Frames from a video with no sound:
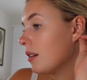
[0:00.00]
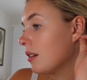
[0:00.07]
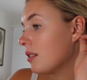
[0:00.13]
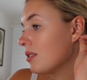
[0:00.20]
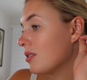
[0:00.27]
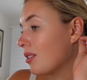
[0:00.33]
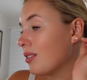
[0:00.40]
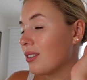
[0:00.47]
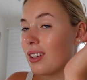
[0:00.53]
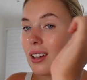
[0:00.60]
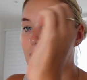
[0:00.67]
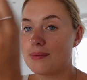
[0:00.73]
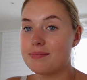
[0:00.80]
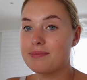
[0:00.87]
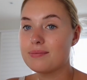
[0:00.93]
So yeah,
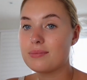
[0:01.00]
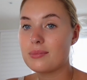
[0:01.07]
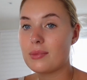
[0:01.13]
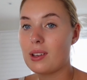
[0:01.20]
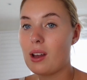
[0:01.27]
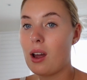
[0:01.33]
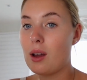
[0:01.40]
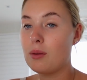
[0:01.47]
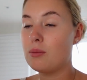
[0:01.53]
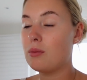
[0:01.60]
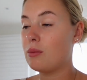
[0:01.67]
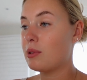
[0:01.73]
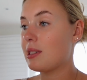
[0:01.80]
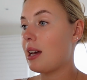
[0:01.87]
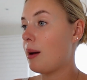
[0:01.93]
I
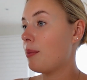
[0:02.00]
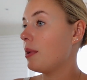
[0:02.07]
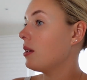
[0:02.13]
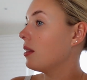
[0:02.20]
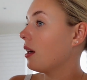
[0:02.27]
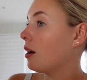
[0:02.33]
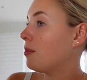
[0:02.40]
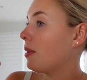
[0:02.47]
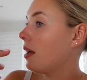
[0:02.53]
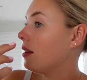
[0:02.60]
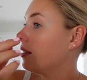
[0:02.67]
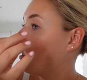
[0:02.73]
was happy that I paid